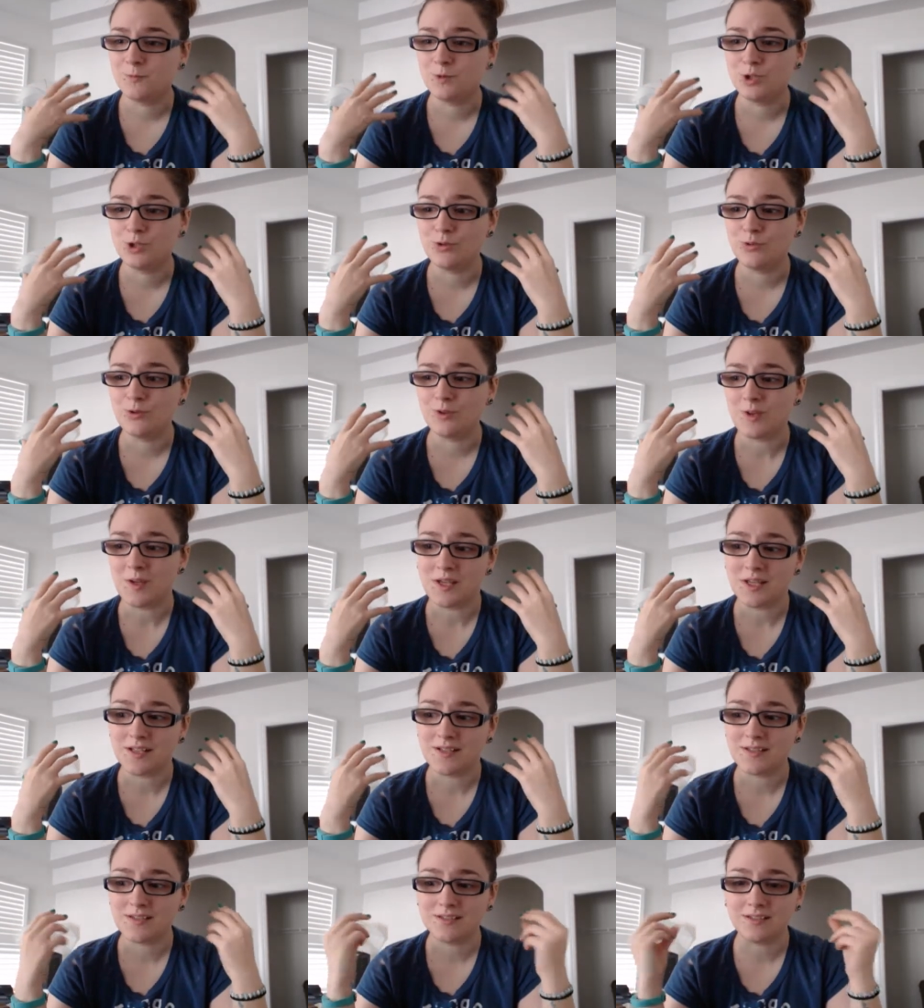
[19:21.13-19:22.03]
do
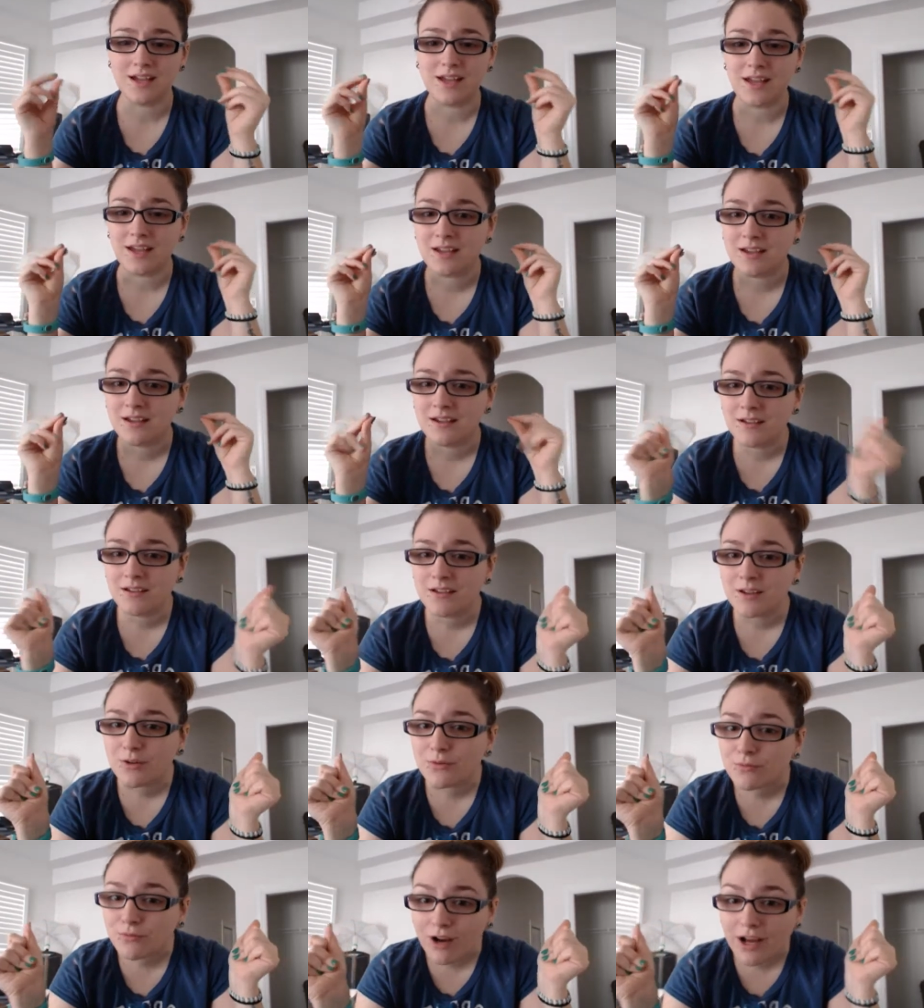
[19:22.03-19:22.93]
things, like,
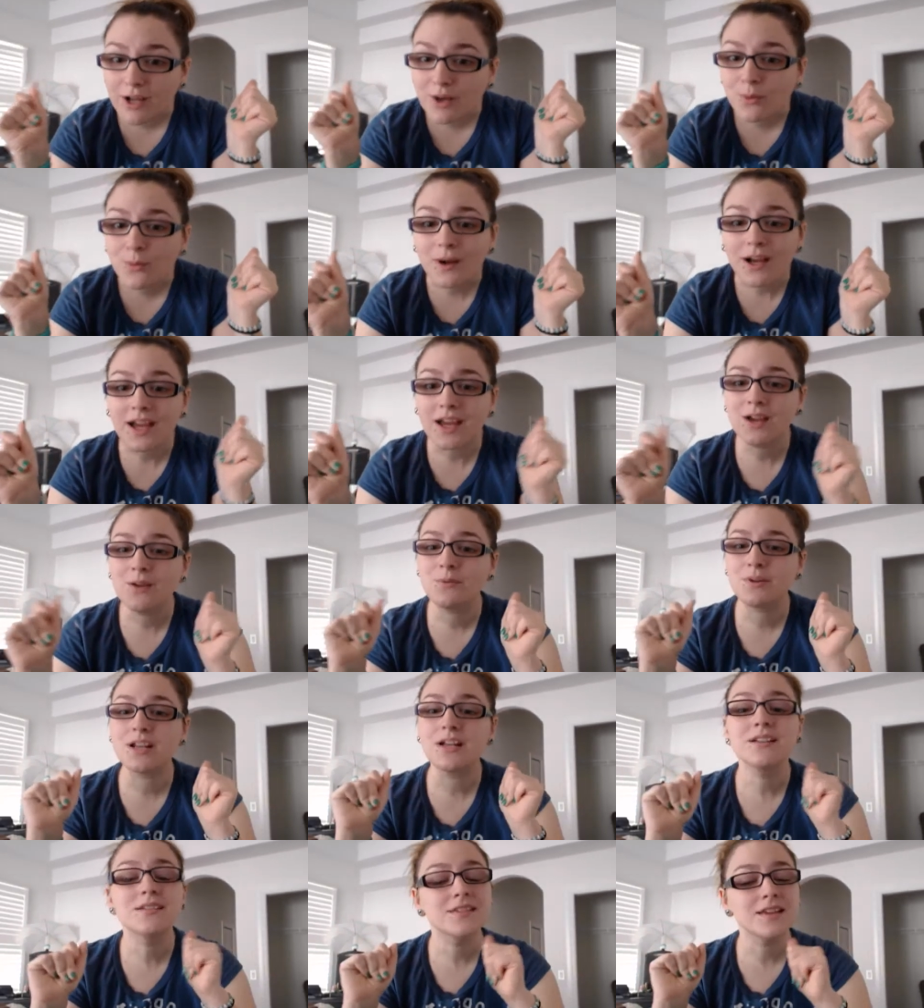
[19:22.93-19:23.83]
right away
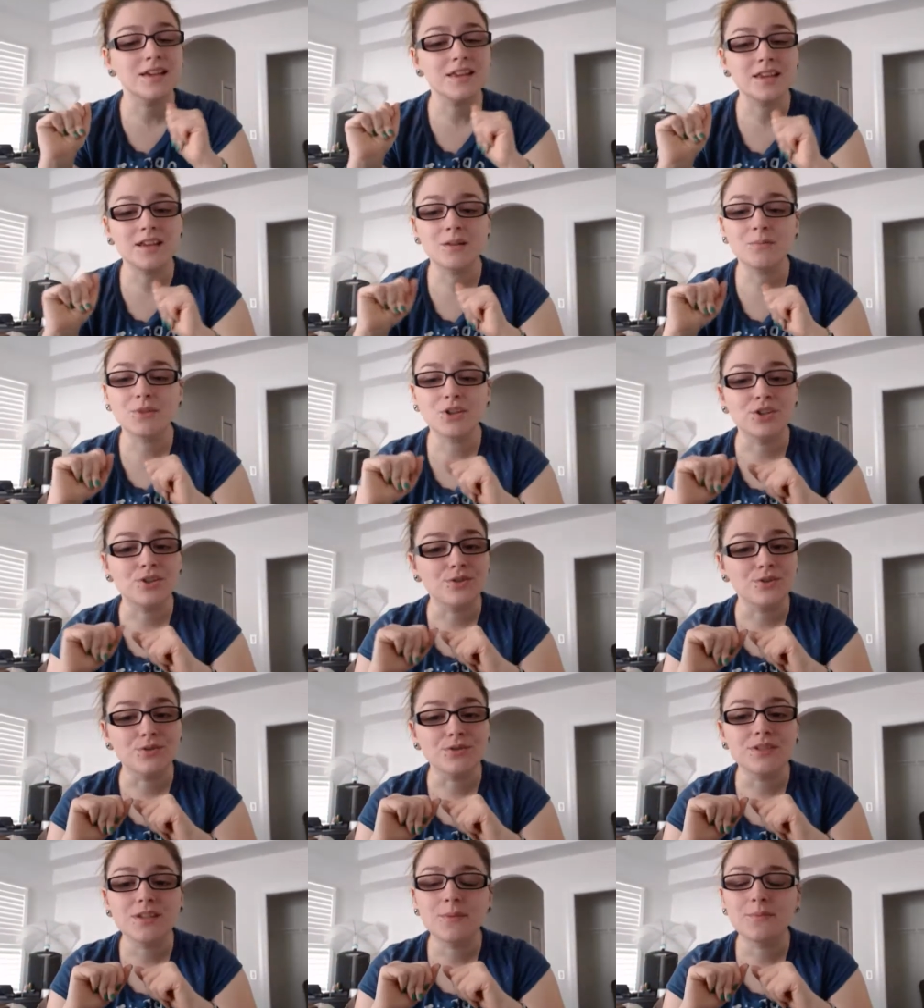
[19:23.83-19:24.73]
when I say that I'm going to
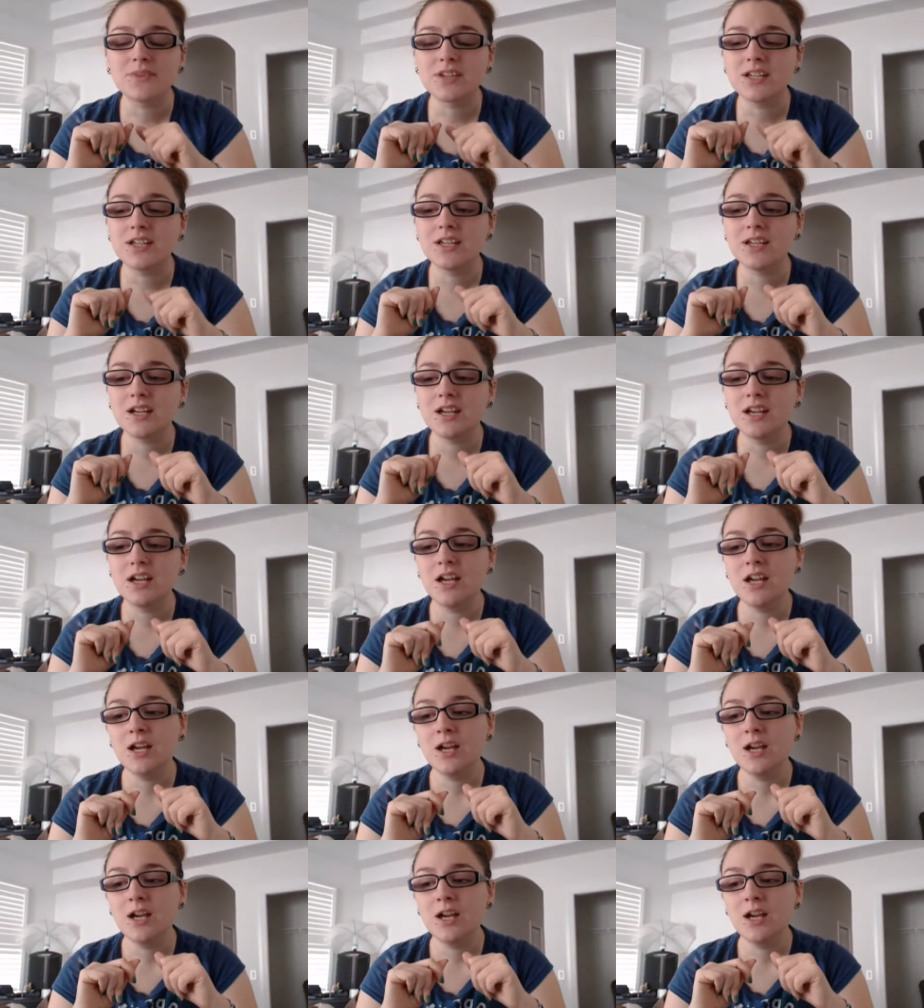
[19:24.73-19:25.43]
do something,